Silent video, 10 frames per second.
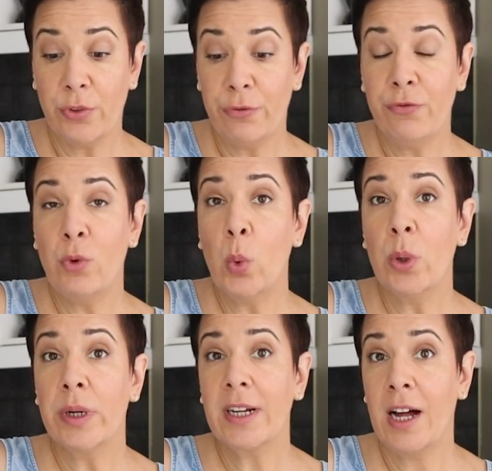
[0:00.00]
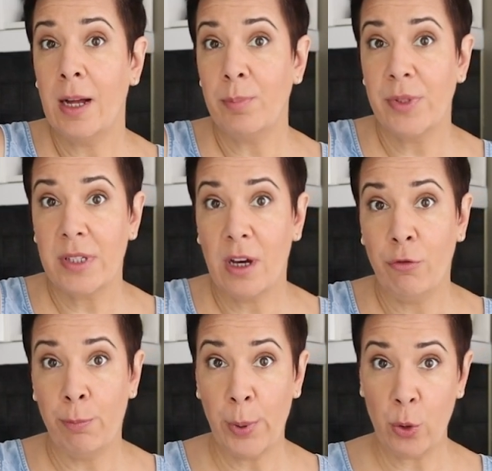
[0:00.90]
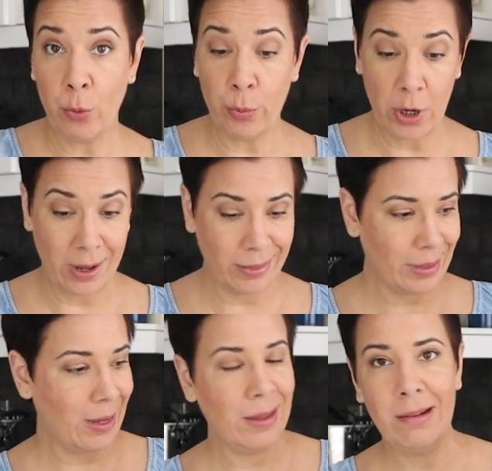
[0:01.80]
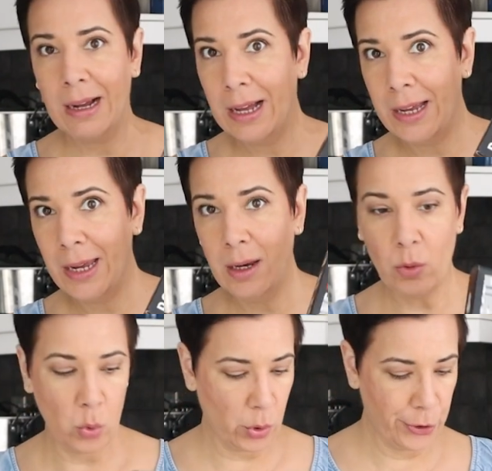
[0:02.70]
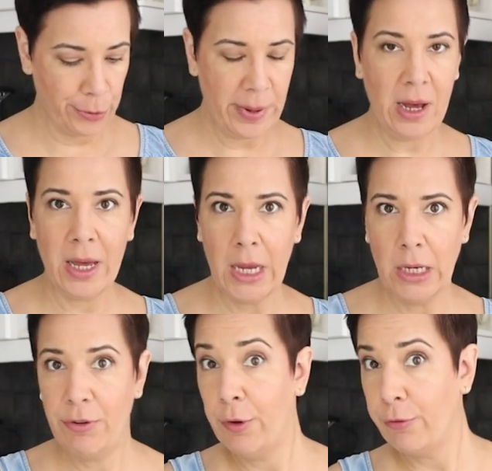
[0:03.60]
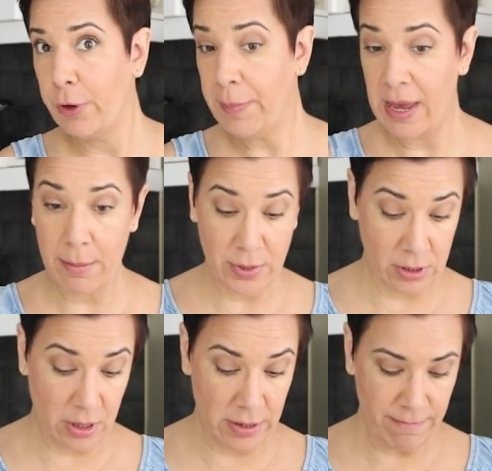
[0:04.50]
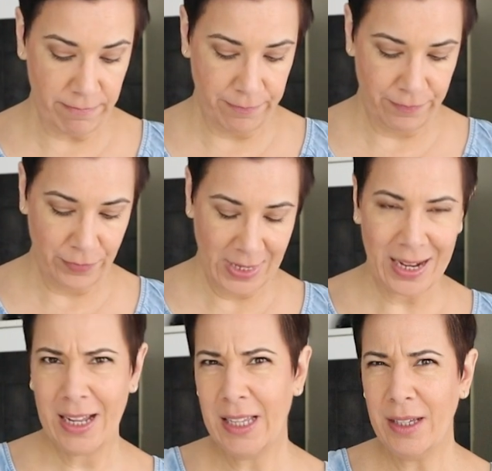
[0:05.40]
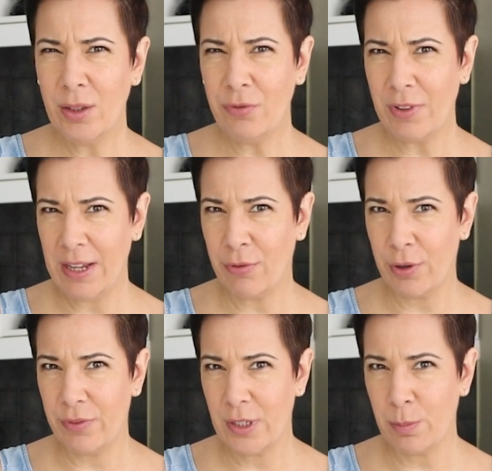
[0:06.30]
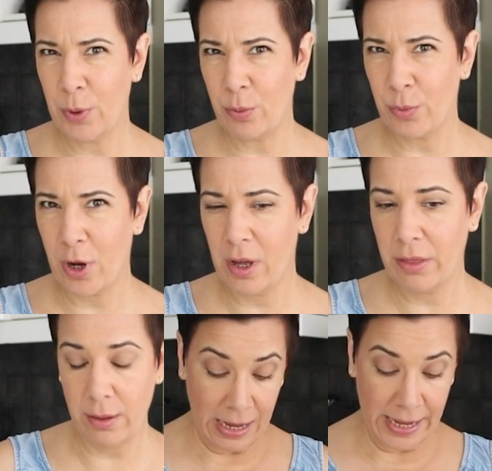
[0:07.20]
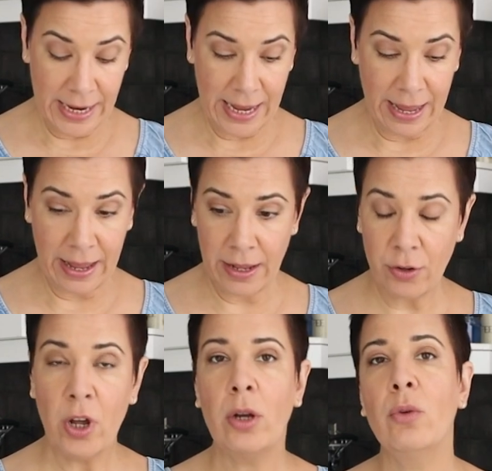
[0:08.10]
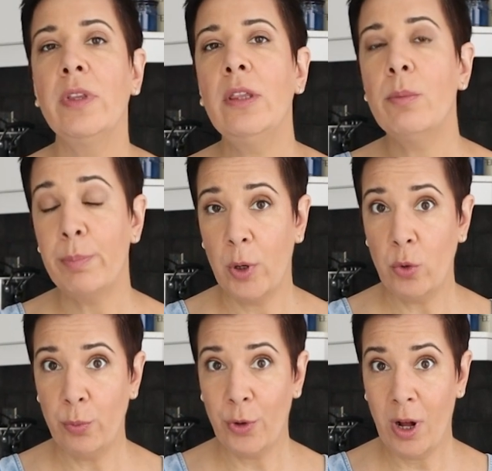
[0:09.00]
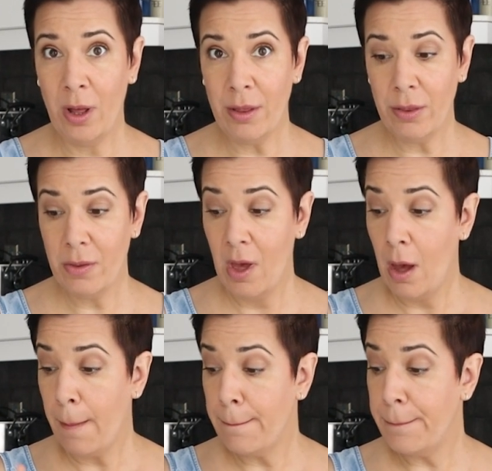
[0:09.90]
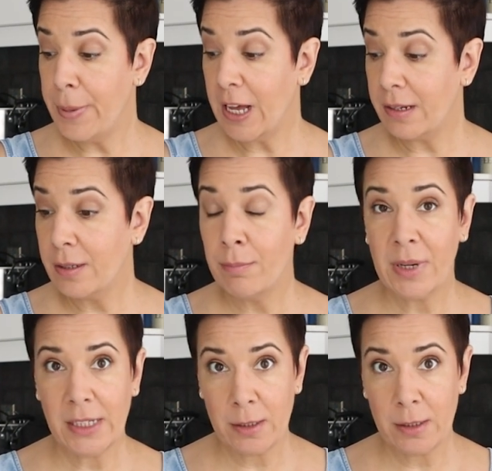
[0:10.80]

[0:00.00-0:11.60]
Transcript: for 4 cups of bone broth, and I order mine from Amazon. I like the flavor of this bone broth. I add not only the bone broth, but my